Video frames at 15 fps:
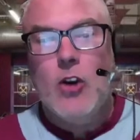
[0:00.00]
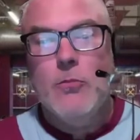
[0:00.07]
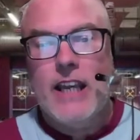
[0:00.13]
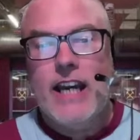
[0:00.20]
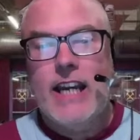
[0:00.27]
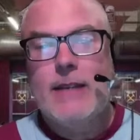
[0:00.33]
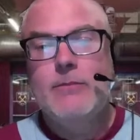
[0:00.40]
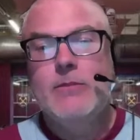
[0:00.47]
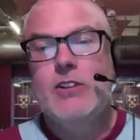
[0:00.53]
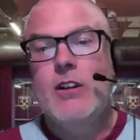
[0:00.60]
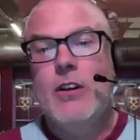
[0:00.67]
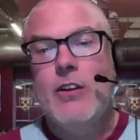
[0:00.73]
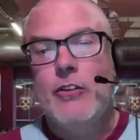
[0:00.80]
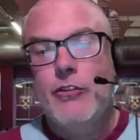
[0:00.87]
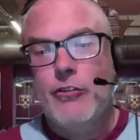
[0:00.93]
games,
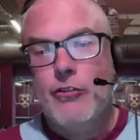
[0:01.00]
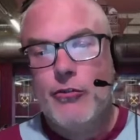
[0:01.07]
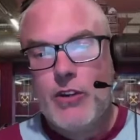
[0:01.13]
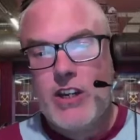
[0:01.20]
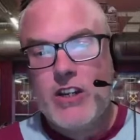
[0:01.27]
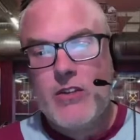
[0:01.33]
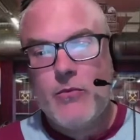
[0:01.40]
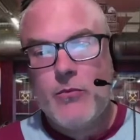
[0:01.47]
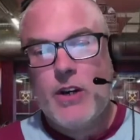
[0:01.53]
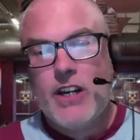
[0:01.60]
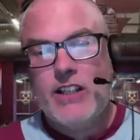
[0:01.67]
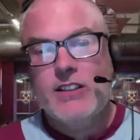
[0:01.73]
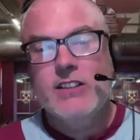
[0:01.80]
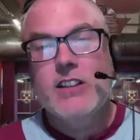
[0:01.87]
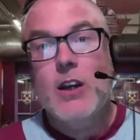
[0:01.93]
3
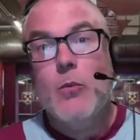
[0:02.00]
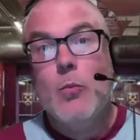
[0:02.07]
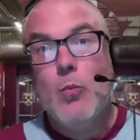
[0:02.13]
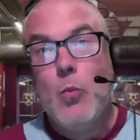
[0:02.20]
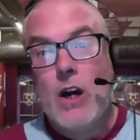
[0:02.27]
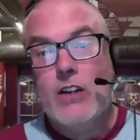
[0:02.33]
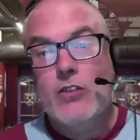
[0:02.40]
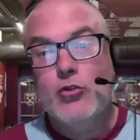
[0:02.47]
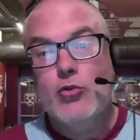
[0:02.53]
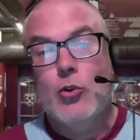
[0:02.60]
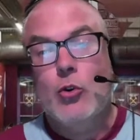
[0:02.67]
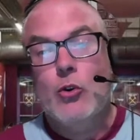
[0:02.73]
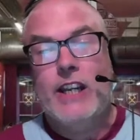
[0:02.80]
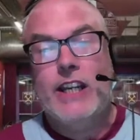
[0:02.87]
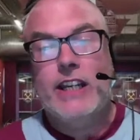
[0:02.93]
wins and 1
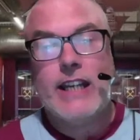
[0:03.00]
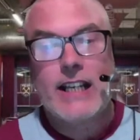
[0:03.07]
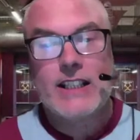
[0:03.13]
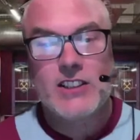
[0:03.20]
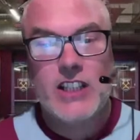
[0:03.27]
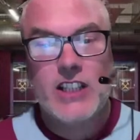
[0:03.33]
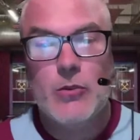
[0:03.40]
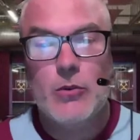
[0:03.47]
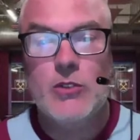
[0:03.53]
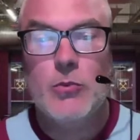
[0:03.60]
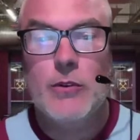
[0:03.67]
draw in that sequence,